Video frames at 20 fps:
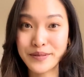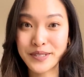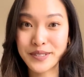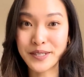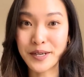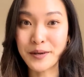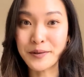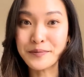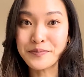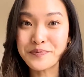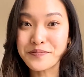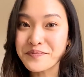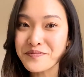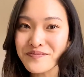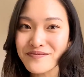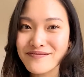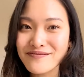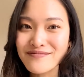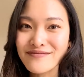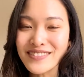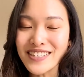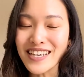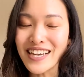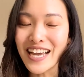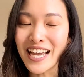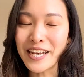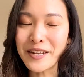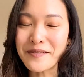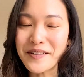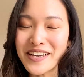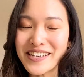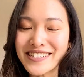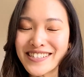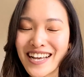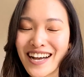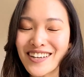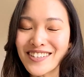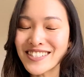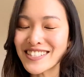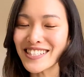So anyways,
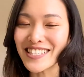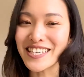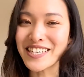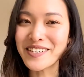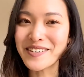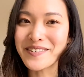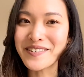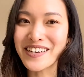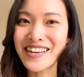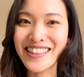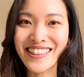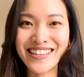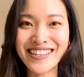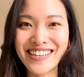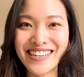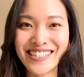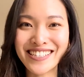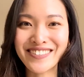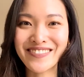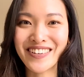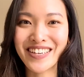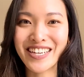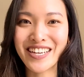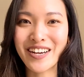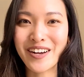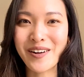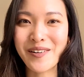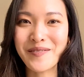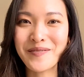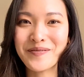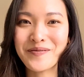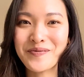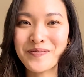I'll see you in the next video.